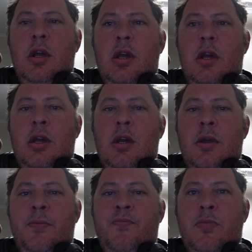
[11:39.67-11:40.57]

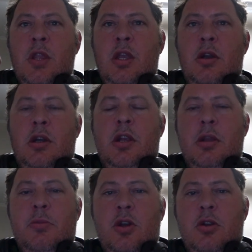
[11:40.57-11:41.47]
I'm going to
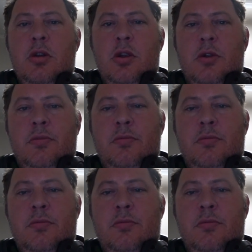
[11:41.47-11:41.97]
get my Google on.